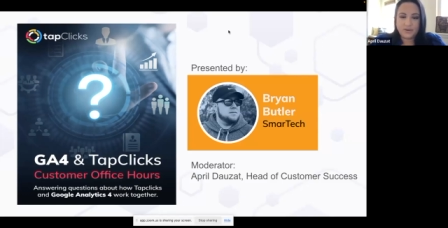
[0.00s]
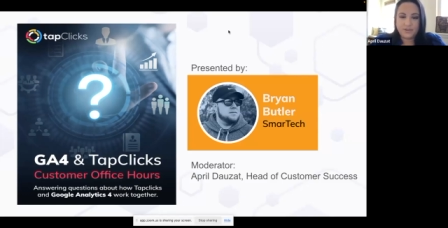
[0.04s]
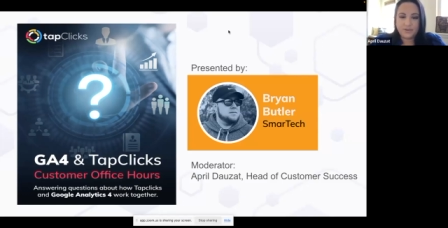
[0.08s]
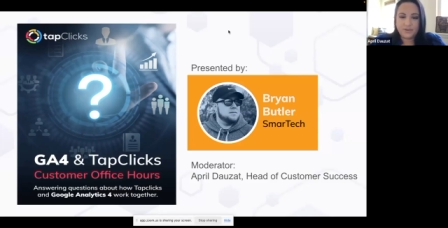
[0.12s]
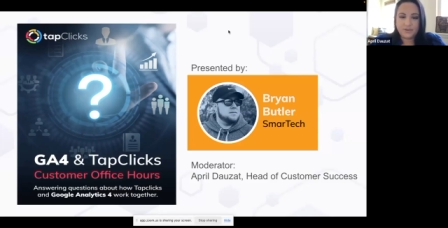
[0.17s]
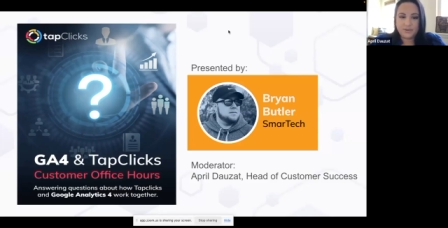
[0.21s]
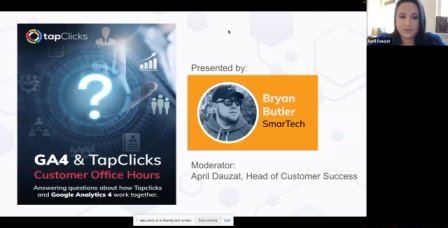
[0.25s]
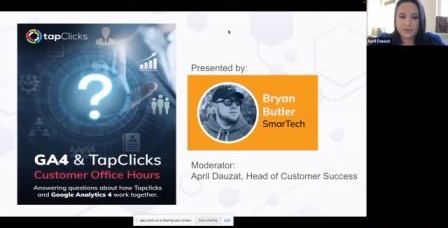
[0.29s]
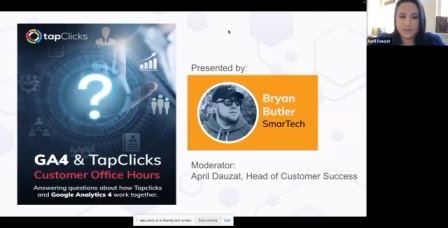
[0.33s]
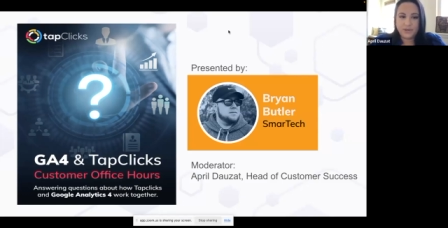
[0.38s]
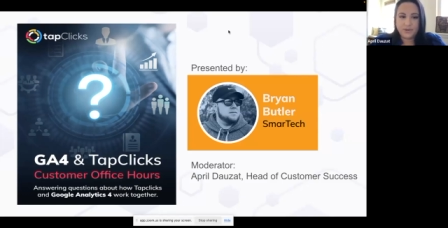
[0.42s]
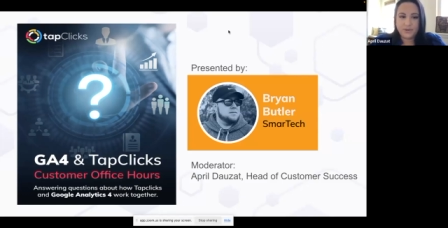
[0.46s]

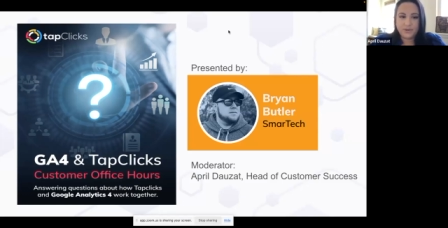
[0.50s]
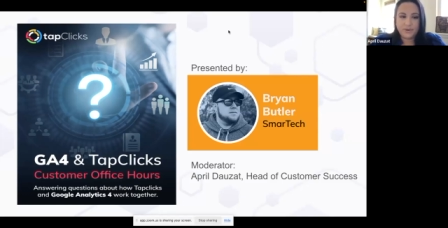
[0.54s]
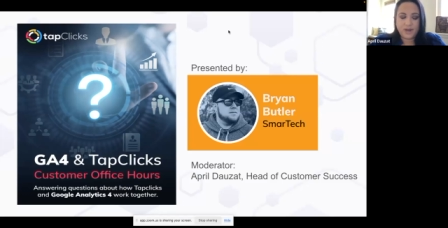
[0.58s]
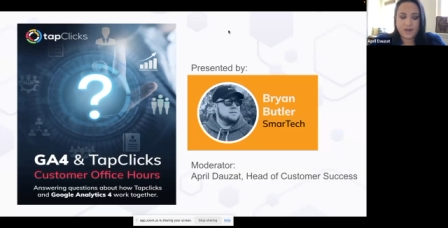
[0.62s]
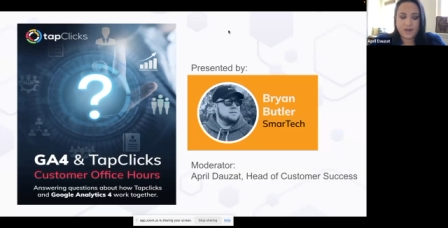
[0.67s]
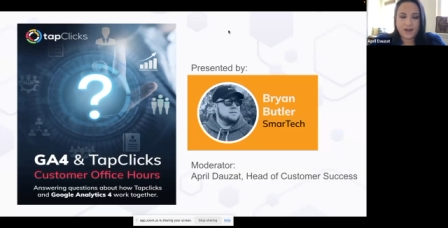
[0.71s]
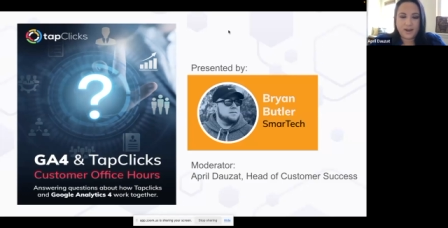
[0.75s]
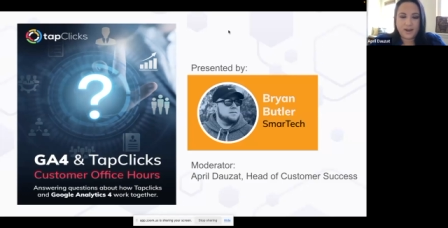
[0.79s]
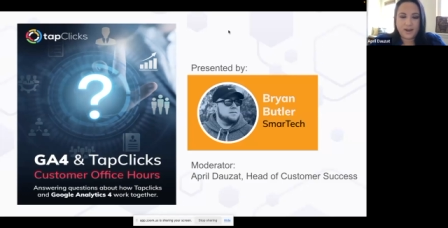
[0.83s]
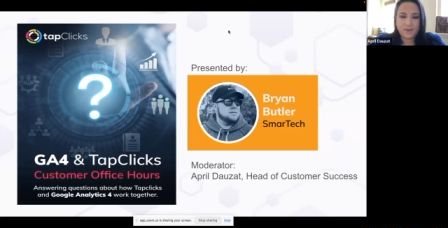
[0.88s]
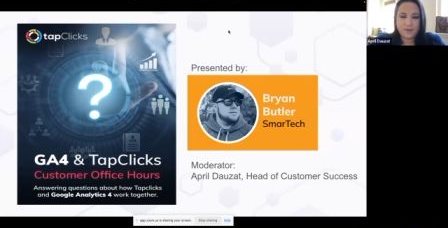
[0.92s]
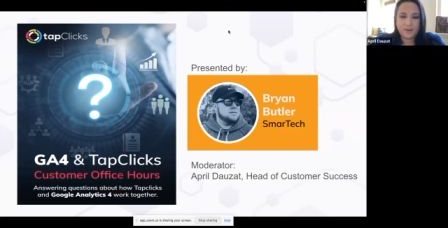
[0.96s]
through
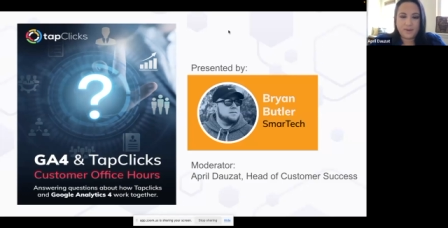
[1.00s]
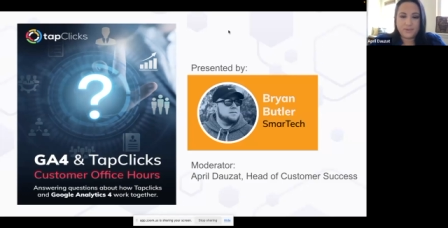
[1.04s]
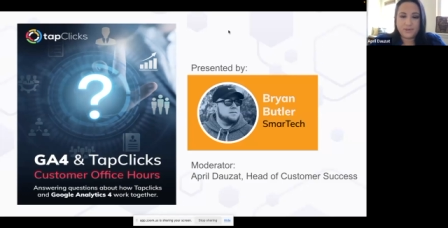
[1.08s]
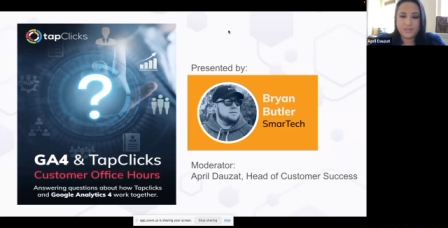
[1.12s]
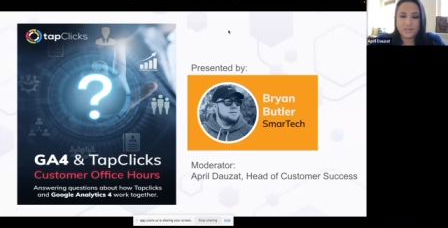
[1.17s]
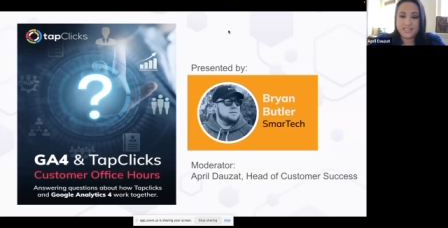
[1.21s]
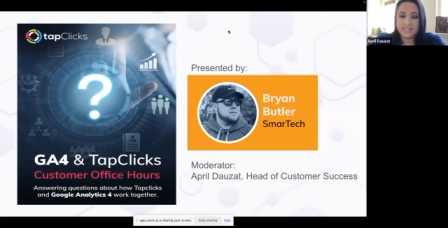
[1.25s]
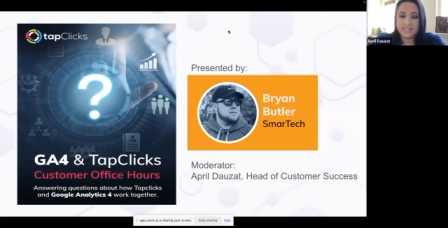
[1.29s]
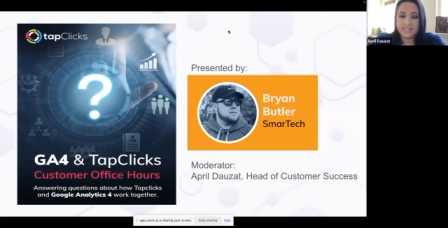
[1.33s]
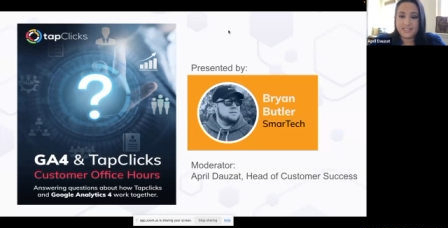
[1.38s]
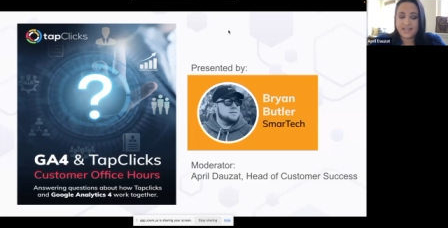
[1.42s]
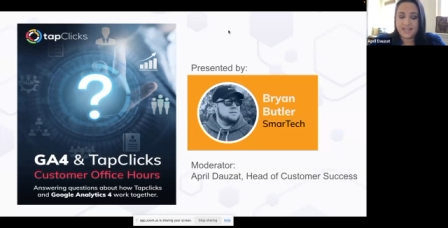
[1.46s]
a
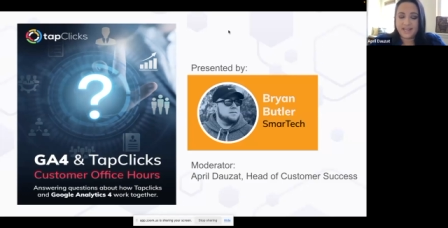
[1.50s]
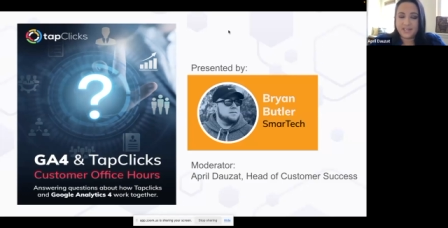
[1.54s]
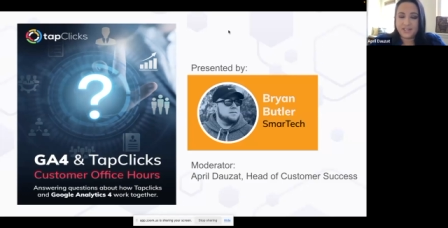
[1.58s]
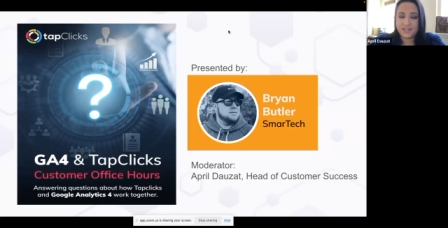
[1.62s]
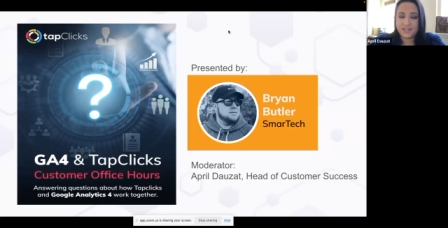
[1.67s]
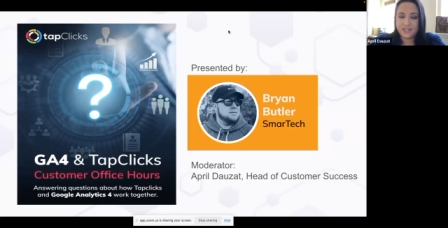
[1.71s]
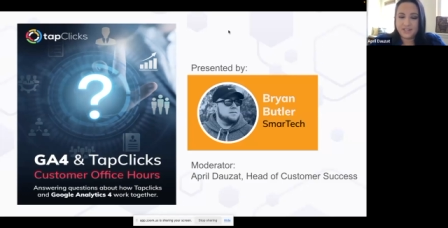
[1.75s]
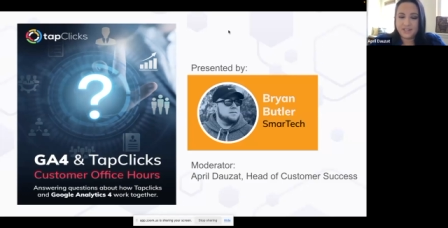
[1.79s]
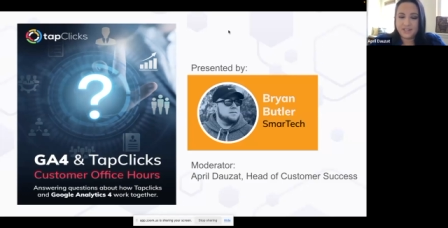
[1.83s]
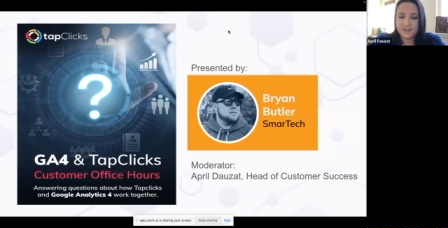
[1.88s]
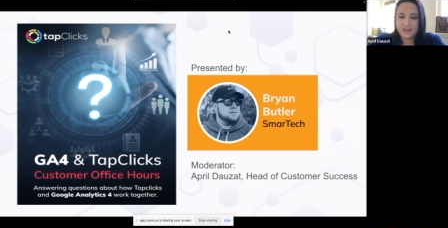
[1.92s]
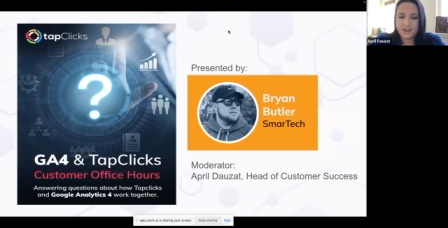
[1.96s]

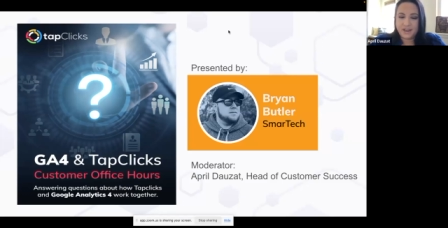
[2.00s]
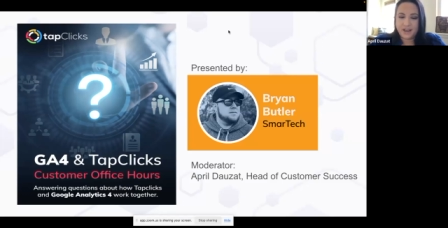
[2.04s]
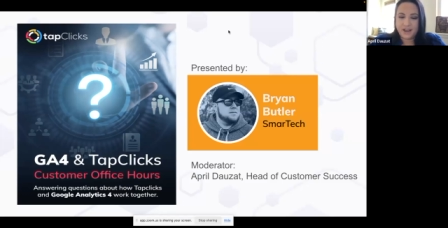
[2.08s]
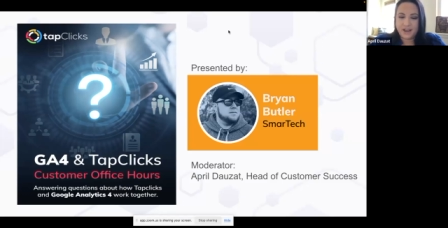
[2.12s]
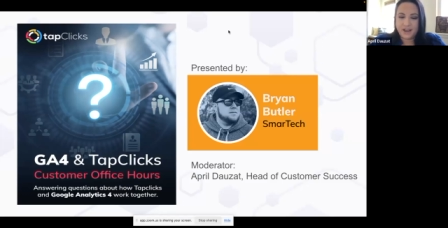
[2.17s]
presentation